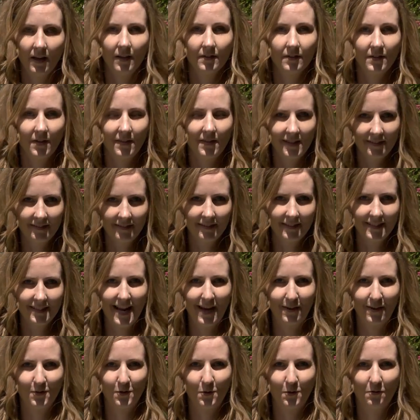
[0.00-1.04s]
So this is a
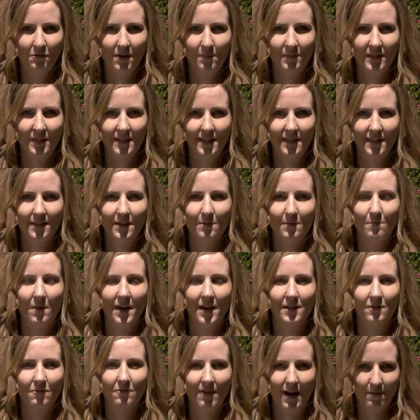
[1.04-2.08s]
natural remedy that
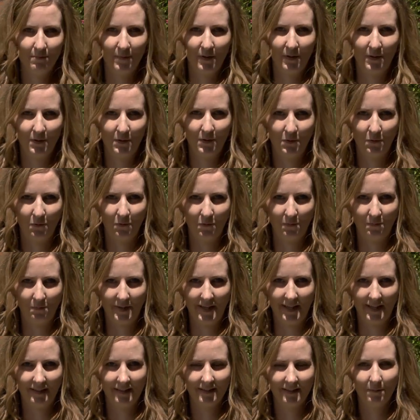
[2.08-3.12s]
my grandmother taught
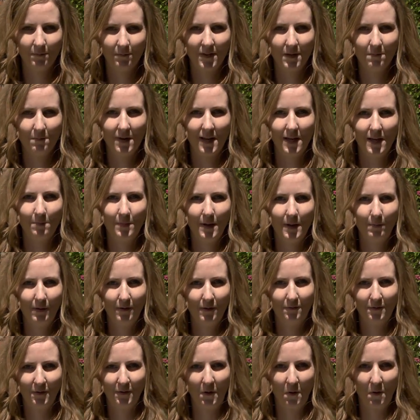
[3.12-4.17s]
me, something many people
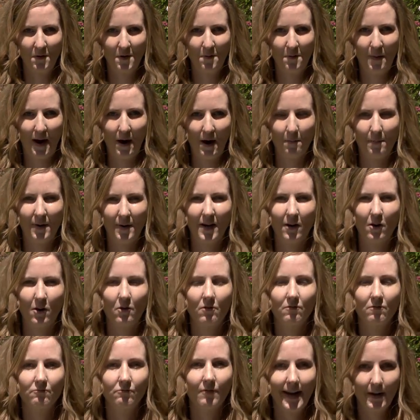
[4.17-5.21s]
have forgotten about, but a
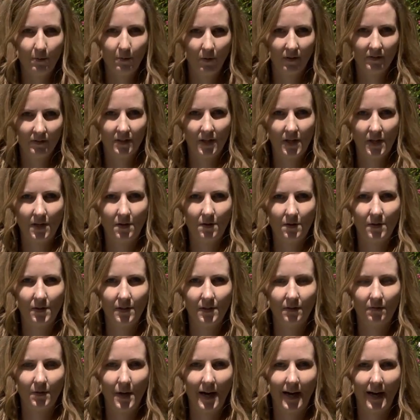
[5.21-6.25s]
great one to
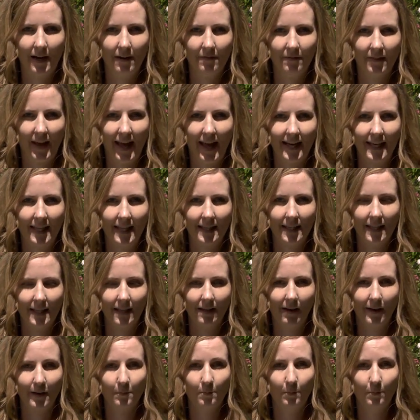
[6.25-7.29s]
use if you have anything
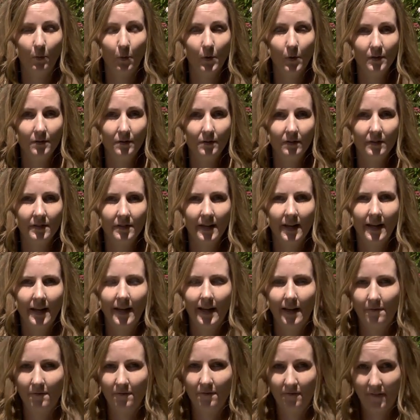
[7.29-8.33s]
like boils,
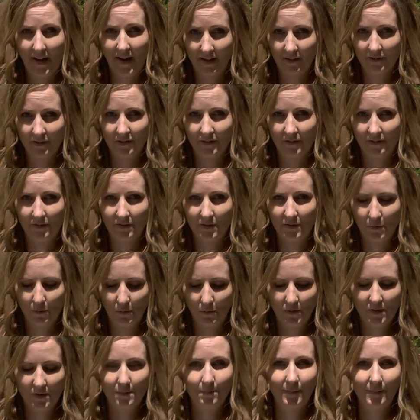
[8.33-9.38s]
infections
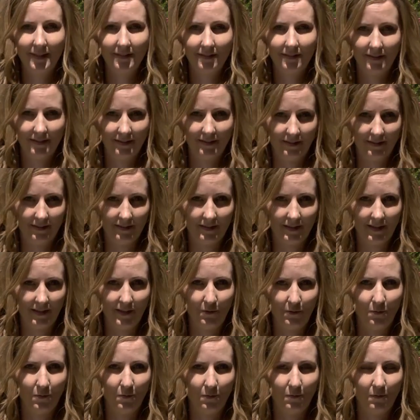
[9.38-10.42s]
or splinters in
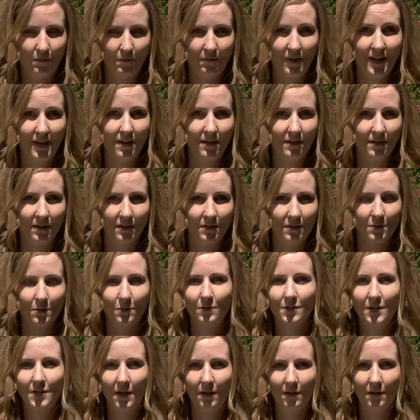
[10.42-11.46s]
your fingers or
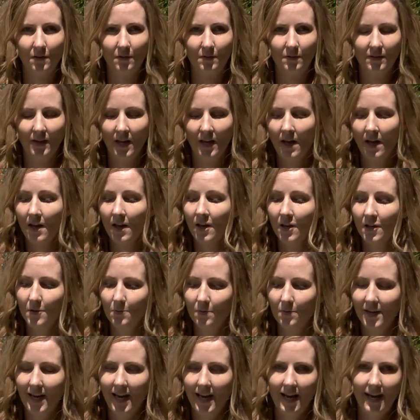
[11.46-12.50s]
toes. You
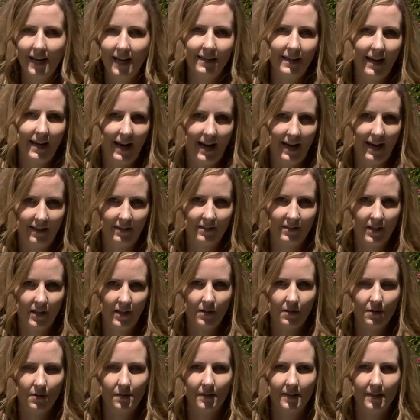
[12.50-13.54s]
can actually
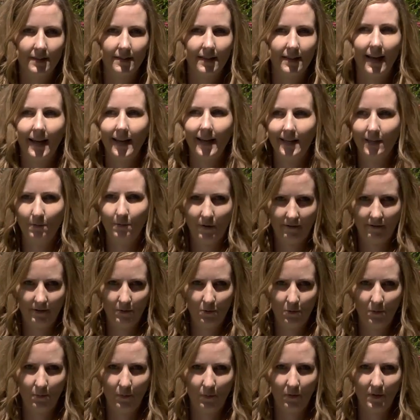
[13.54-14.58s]
use this anywhere in
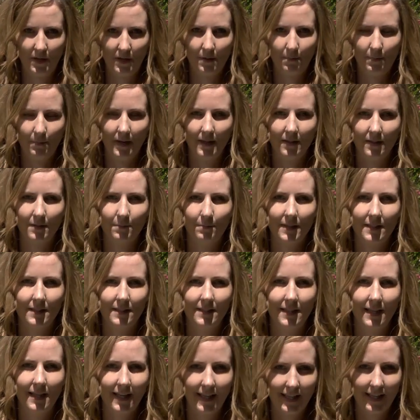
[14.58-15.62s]
your body, but it's
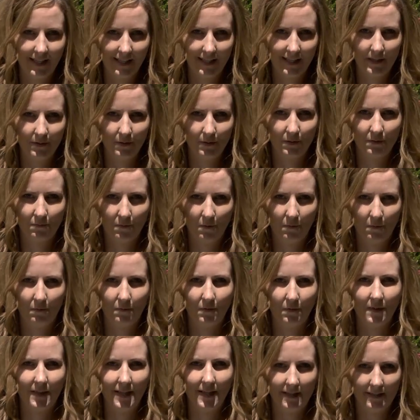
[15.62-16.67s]
particularly useful
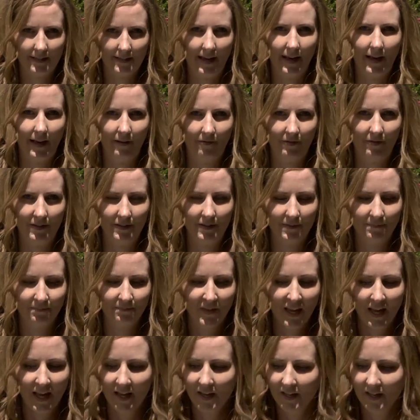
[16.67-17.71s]
for these areas.
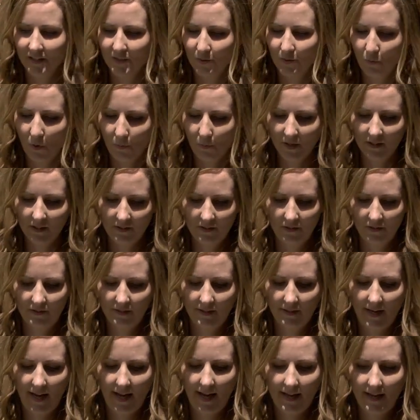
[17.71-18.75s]
So what we're going to do
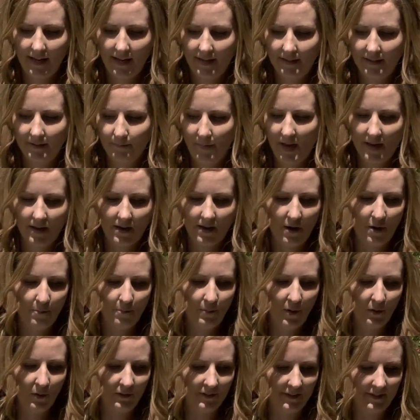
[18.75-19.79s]
today is make a
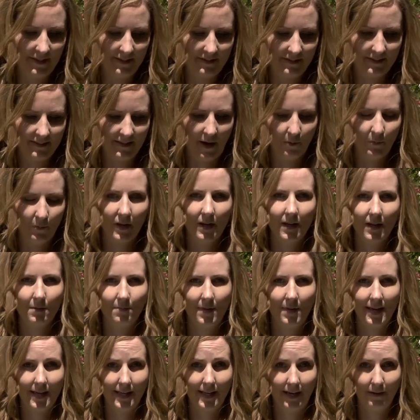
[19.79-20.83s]
poultice, and we're going to
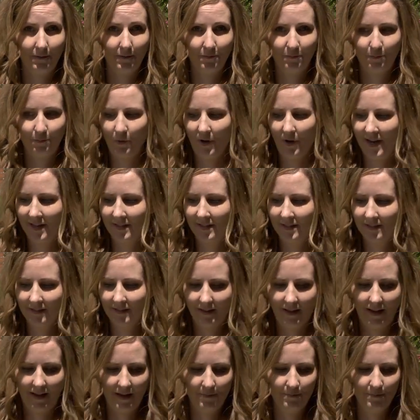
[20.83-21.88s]
make it out of bread
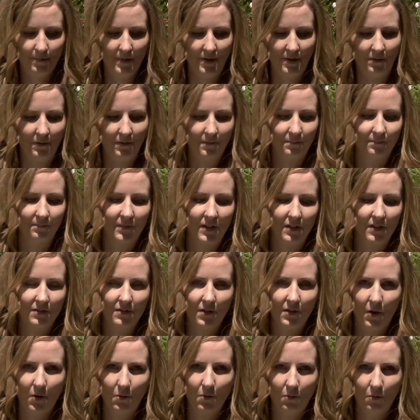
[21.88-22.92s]
and milk.
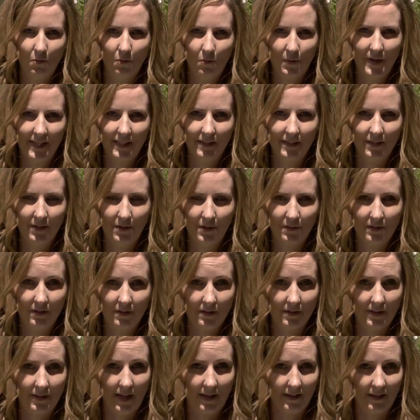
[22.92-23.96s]
So all we need to do is
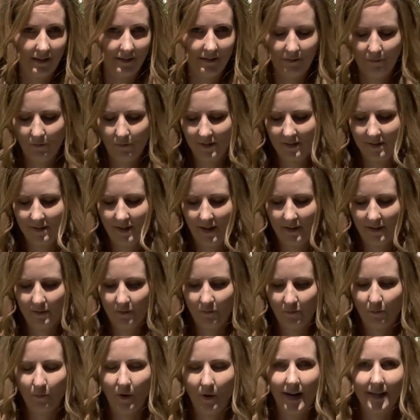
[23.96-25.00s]
just take one slice
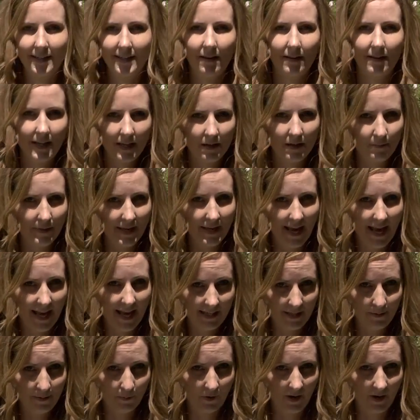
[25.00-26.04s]
of bread. Now it can be
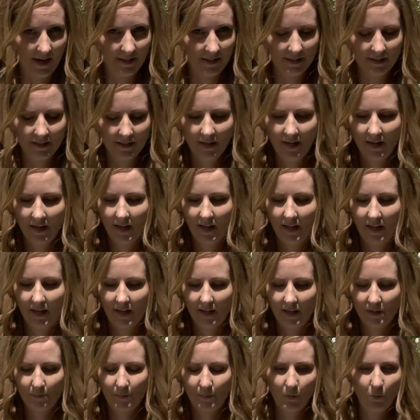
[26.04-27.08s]
any bread.
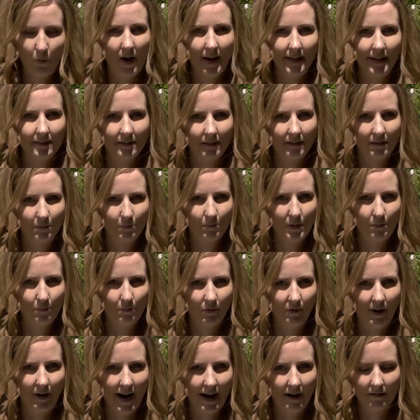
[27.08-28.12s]
It can be white, it can be
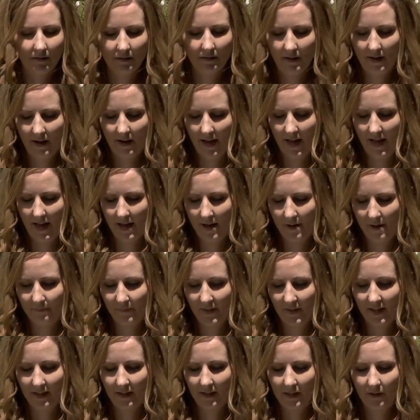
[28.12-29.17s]
brown,
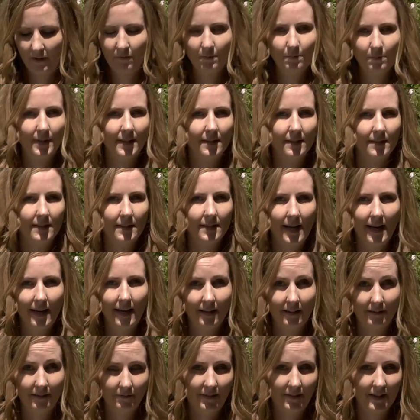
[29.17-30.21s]
it can even be
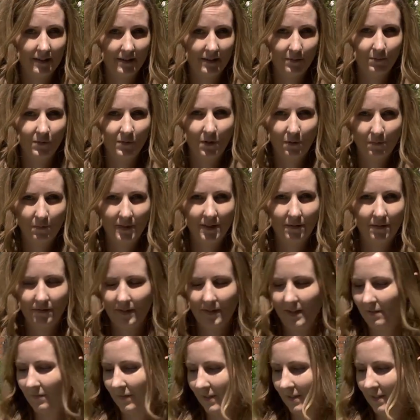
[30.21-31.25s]
stale. In fact, sometimes
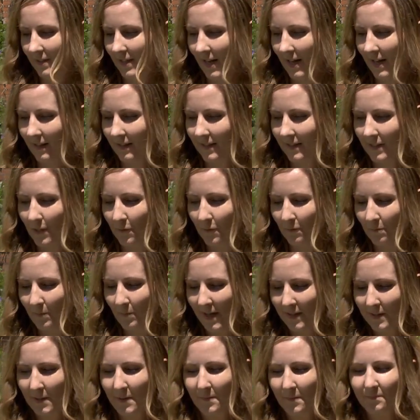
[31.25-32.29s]
if it's stale, it's even
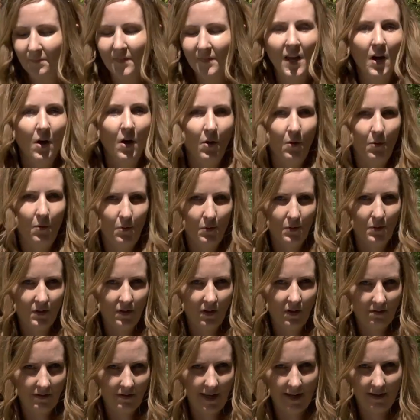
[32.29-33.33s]
better.
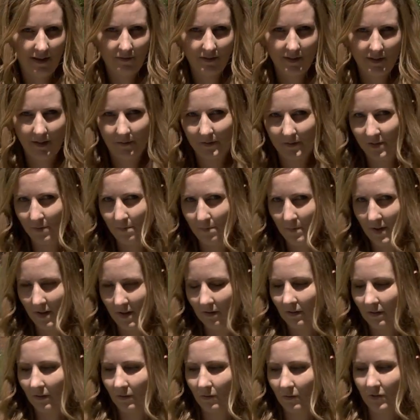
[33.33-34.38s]
Also, get yourself some
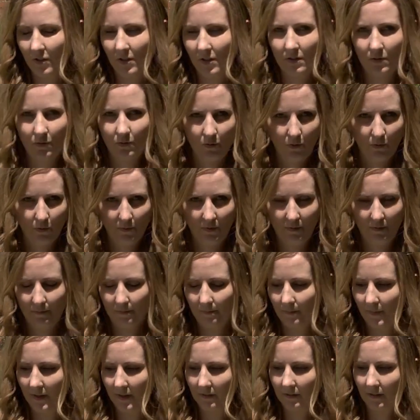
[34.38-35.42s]
milk, just normal
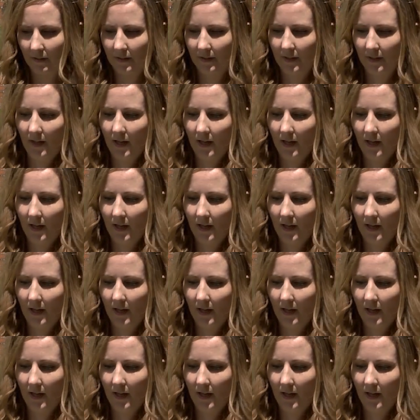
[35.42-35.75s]
milk.